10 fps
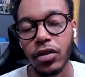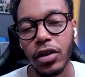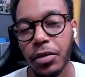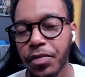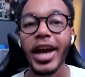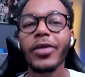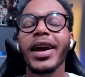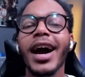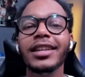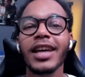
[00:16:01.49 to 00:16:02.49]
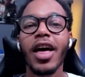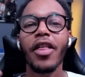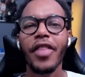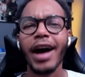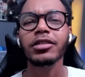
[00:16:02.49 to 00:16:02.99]
So anyway, guys,
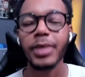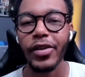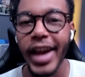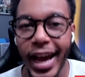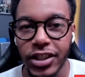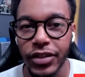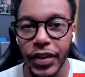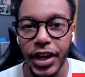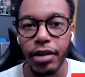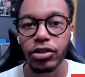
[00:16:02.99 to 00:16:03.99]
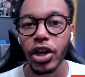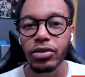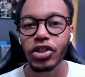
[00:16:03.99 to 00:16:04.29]
that was my reaction video to